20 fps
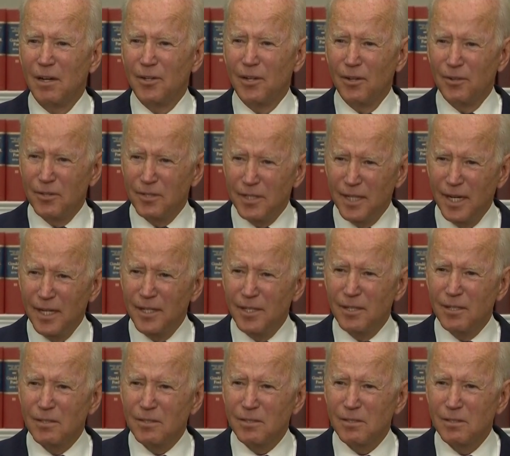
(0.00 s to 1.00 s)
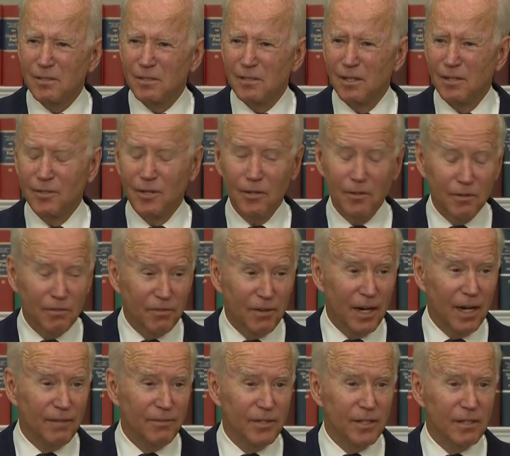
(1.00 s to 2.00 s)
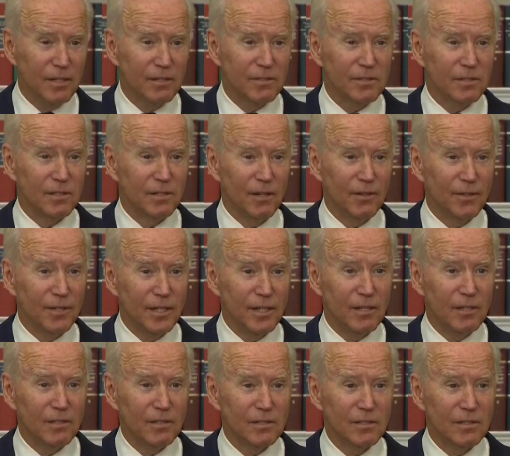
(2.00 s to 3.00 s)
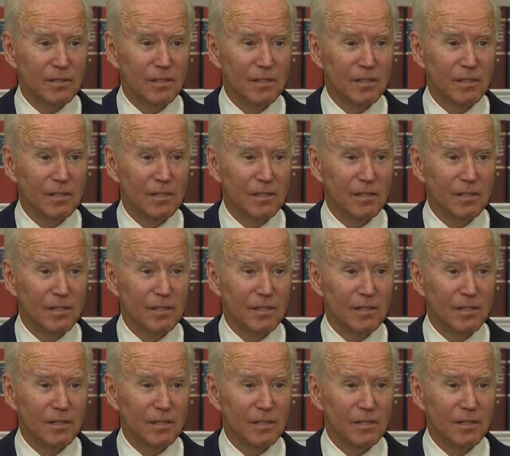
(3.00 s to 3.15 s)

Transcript: Another 10 years? Another 5 years? Another year?